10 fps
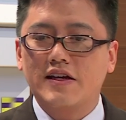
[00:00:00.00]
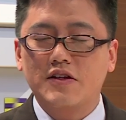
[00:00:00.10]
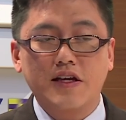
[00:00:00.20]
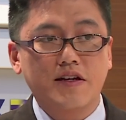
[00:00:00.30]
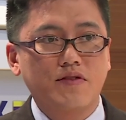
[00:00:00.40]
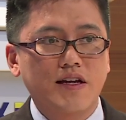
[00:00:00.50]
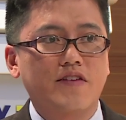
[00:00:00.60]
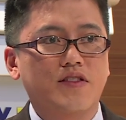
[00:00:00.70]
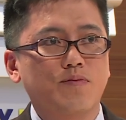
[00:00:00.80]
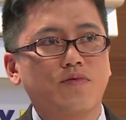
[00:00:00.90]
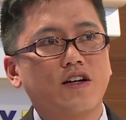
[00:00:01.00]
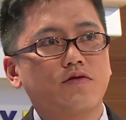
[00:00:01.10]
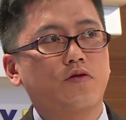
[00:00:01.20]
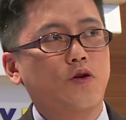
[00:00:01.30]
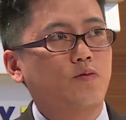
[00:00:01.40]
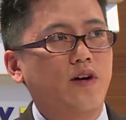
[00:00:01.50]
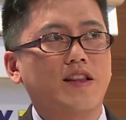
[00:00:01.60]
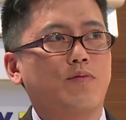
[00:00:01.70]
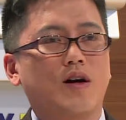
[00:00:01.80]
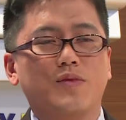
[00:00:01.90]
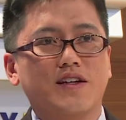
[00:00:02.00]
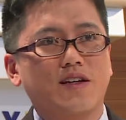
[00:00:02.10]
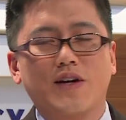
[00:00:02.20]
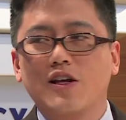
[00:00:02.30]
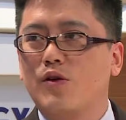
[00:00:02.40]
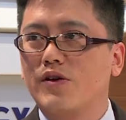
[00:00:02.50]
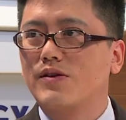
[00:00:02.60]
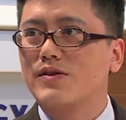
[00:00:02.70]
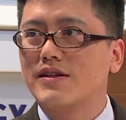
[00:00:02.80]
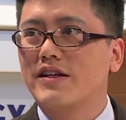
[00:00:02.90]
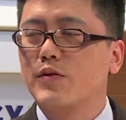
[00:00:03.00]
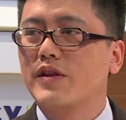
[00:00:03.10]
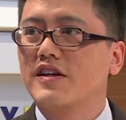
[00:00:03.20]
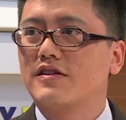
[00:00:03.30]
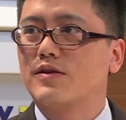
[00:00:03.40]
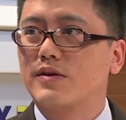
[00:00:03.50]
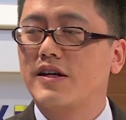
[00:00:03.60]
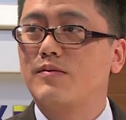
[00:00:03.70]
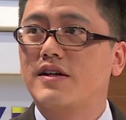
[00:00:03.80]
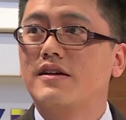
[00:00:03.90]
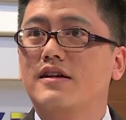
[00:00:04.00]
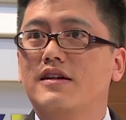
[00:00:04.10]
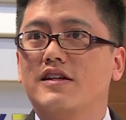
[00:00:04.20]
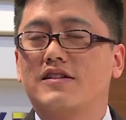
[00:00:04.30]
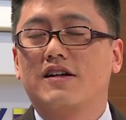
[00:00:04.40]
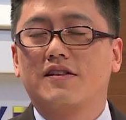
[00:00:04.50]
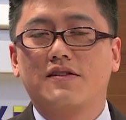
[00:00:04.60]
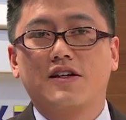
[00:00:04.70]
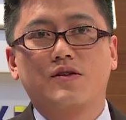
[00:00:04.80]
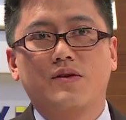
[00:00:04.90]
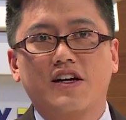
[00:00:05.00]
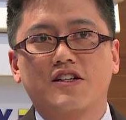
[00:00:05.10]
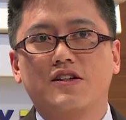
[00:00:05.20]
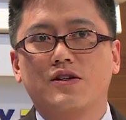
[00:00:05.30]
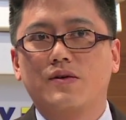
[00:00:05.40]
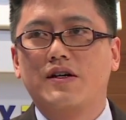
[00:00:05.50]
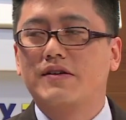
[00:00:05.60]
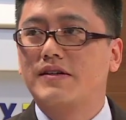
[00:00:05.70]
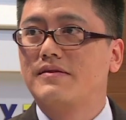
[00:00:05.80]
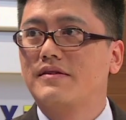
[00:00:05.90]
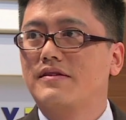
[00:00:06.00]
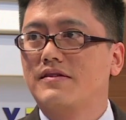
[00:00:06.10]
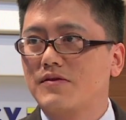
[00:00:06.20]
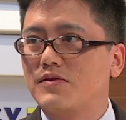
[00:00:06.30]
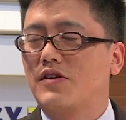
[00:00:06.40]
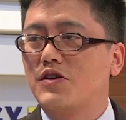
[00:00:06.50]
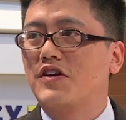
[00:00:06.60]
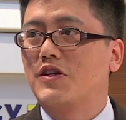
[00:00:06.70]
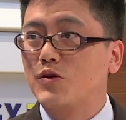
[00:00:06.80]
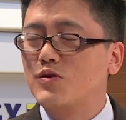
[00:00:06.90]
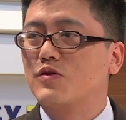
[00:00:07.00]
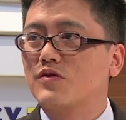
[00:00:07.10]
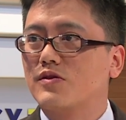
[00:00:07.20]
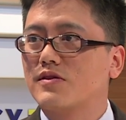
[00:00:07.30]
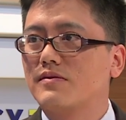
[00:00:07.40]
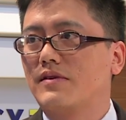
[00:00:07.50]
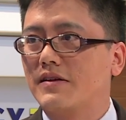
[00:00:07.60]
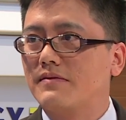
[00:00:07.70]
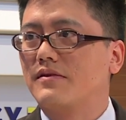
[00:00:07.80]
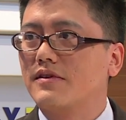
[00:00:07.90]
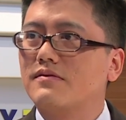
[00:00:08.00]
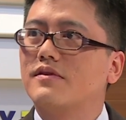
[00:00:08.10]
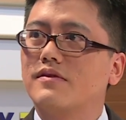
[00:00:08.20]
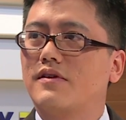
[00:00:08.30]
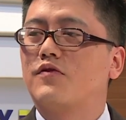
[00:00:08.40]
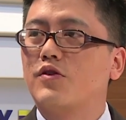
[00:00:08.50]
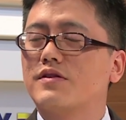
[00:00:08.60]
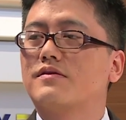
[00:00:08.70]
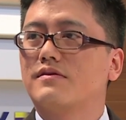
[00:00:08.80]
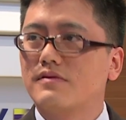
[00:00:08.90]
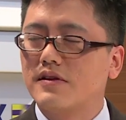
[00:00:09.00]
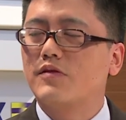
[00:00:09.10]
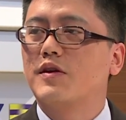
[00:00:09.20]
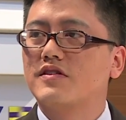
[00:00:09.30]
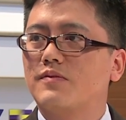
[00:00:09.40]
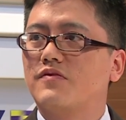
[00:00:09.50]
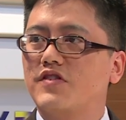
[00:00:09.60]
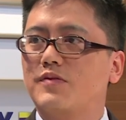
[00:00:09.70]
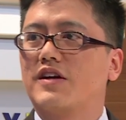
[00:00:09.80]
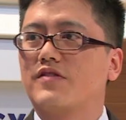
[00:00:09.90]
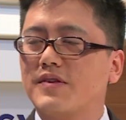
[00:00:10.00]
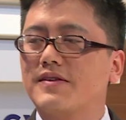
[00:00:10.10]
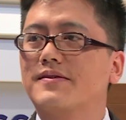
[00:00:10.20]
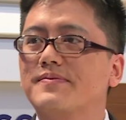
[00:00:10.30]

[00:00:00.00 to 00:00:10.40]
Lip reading: you can have them reviewed by the public and by lawyers and everyone thinks it's okay, but it's another thing to actually go out and start trying to use the rules. And of course, there'll be some feedback on that.